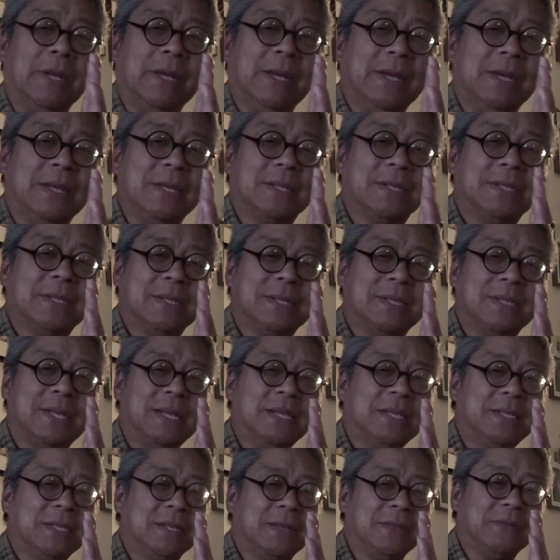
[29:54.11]
is
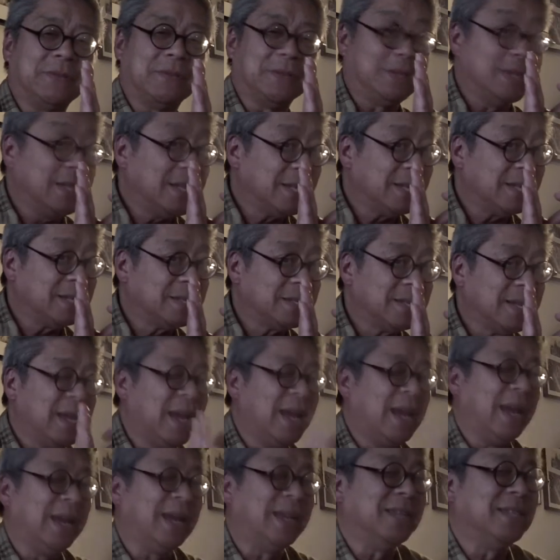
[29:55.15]
sensitive to this
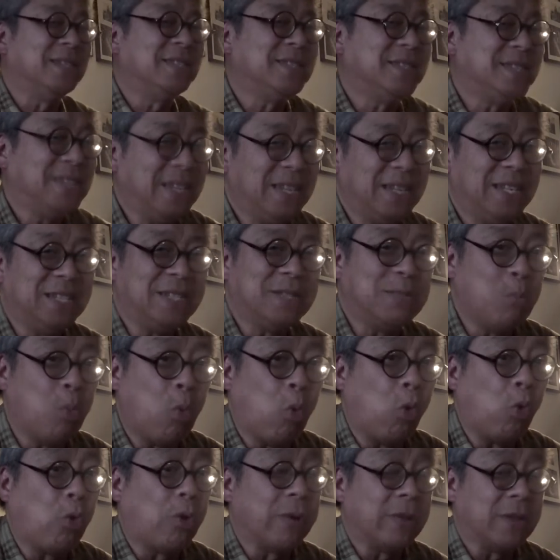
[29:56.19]
and it sees
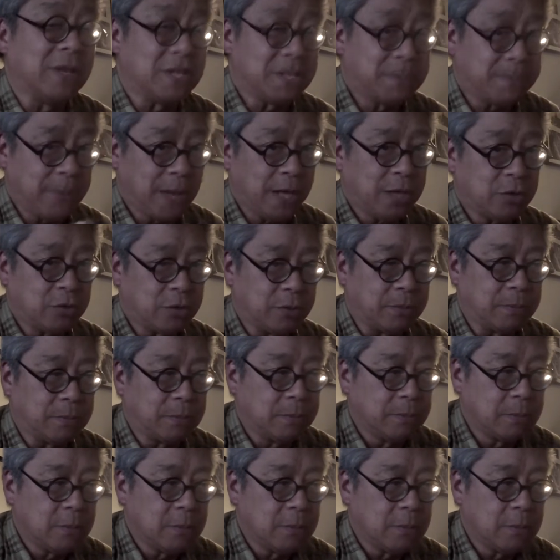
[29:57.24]
more of the spectrum.